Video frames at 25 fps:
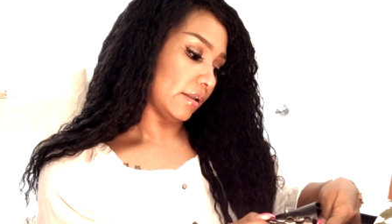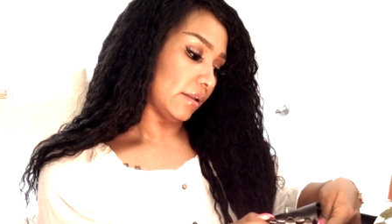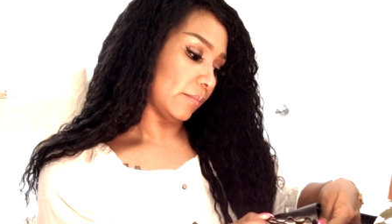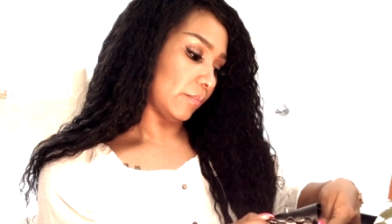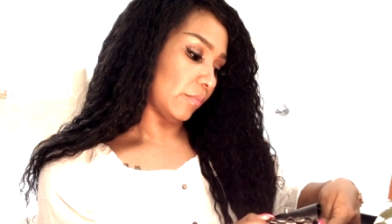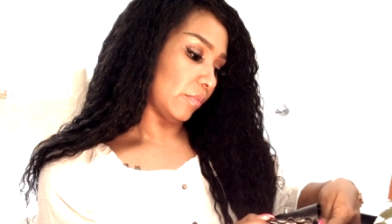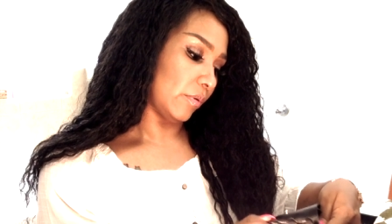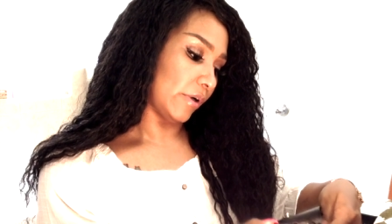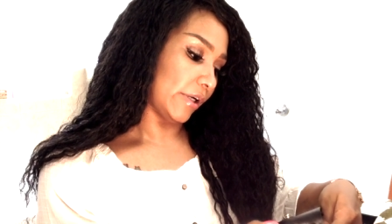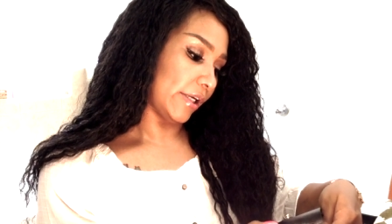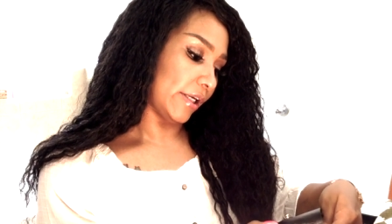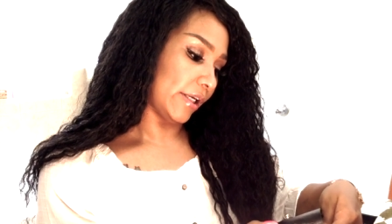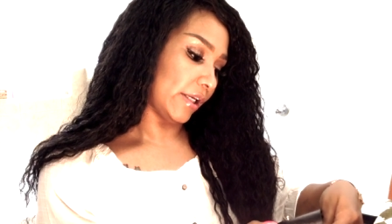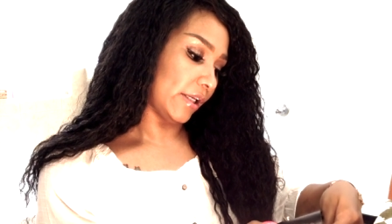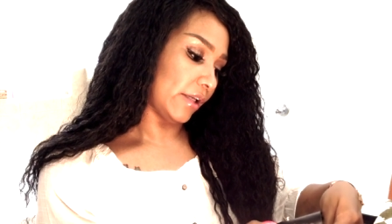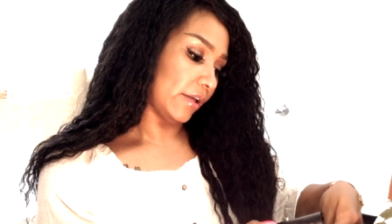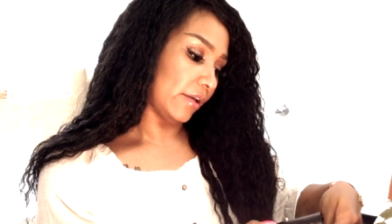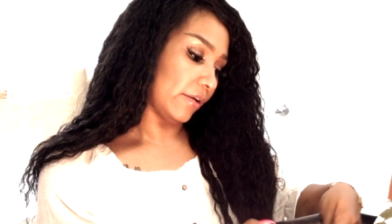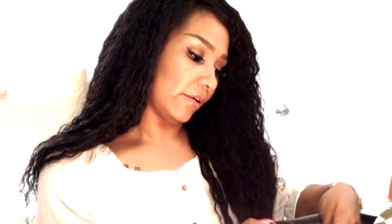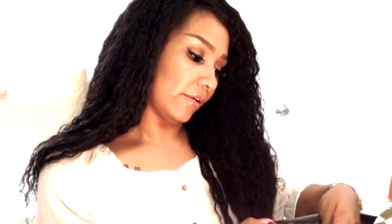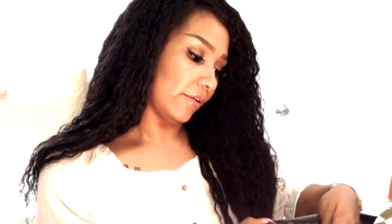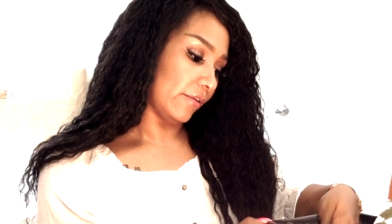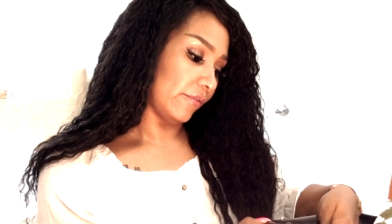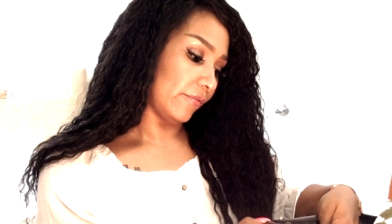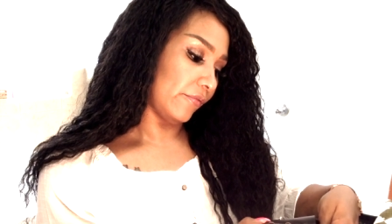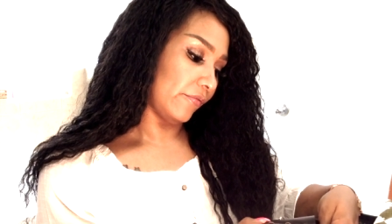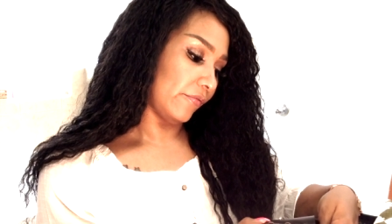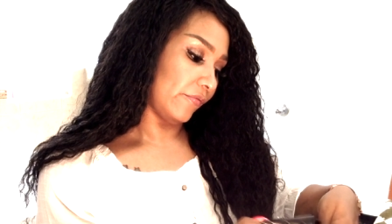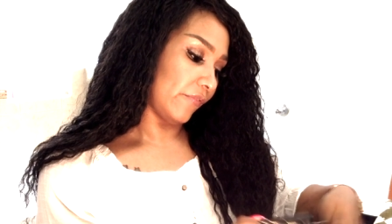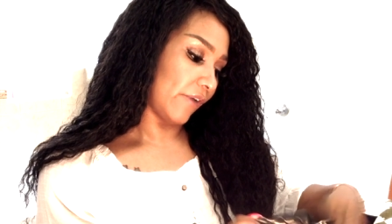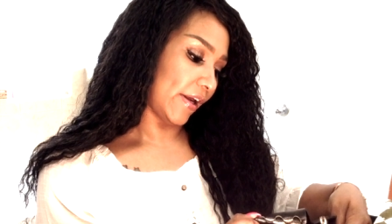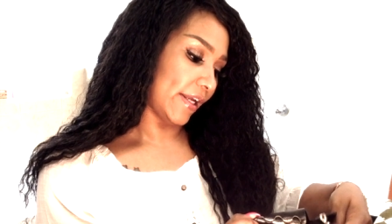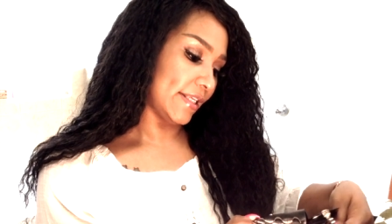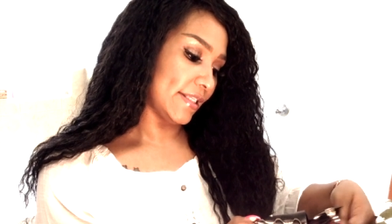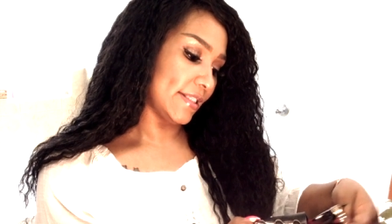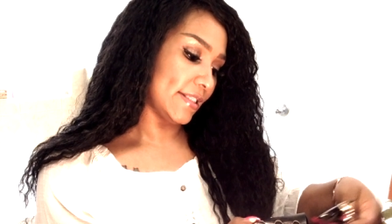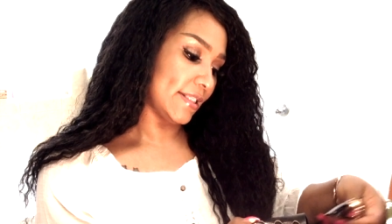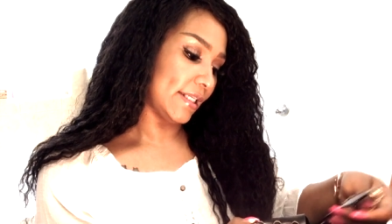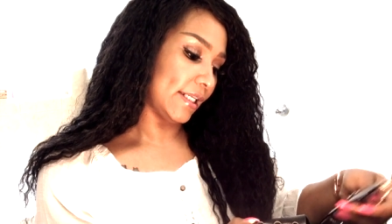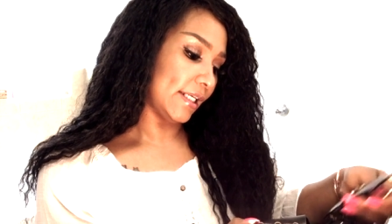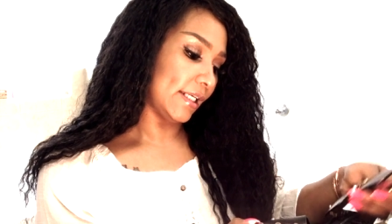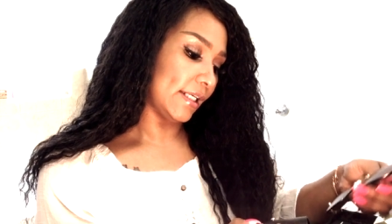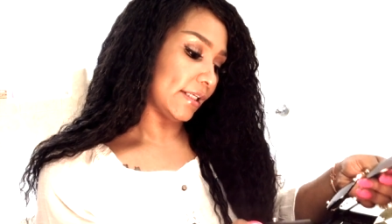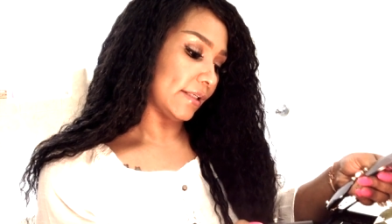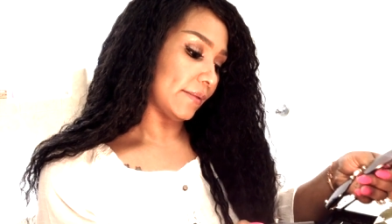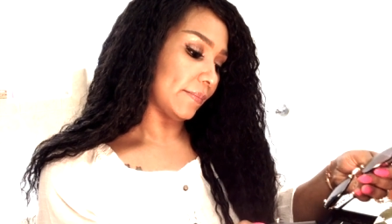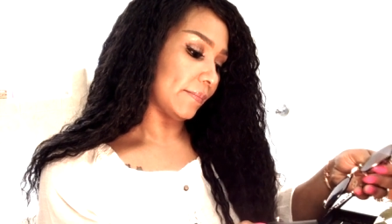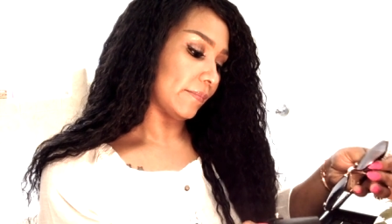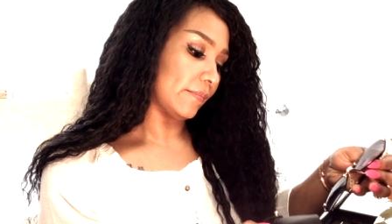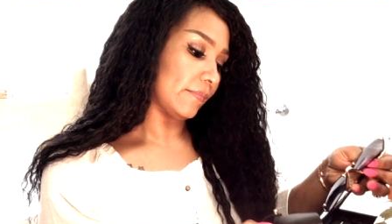brand
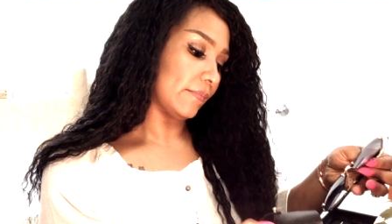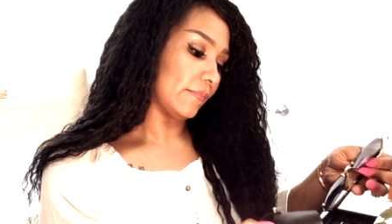Ficity.